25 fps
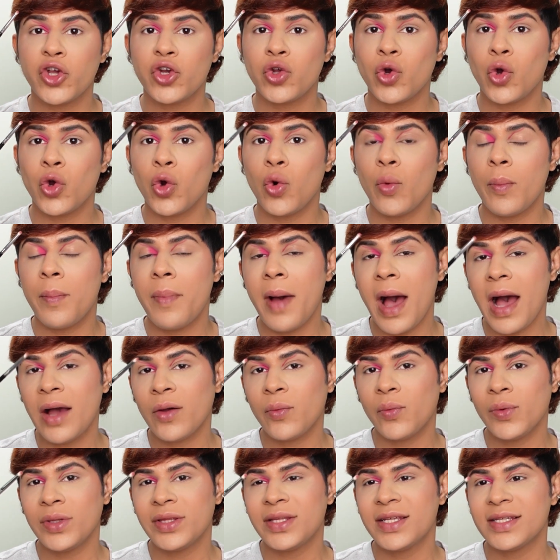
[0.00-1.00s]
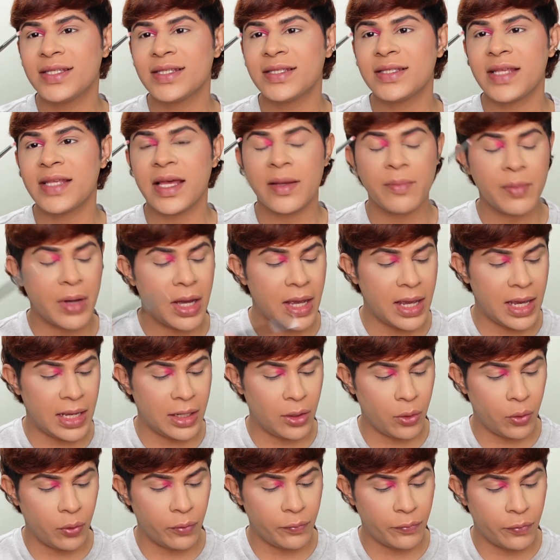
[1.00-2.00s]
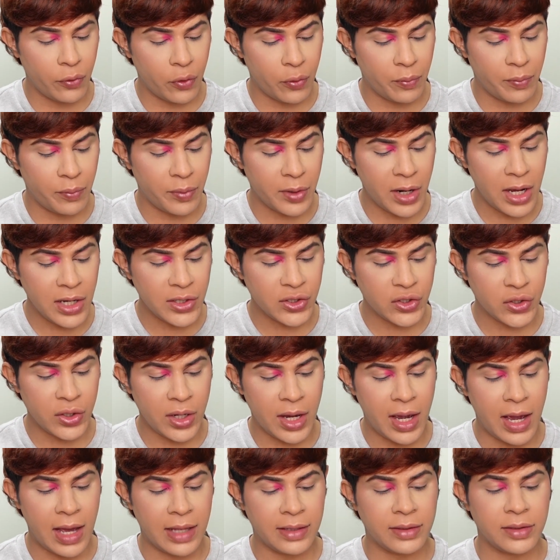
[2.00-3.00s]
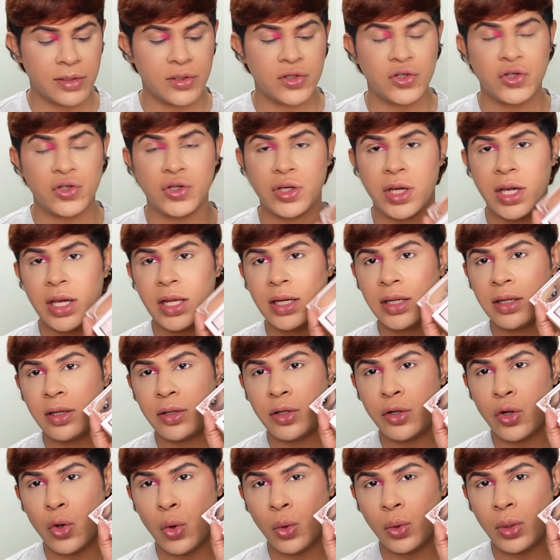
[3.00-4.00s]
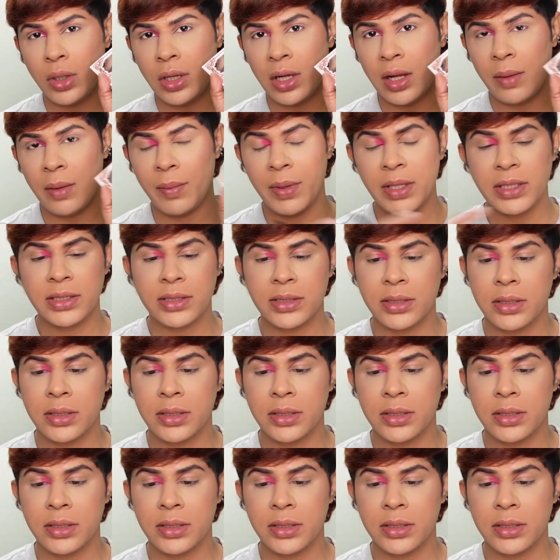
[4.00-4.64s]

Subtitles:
to go back with this Sigma L04 brush and the shade No Limits.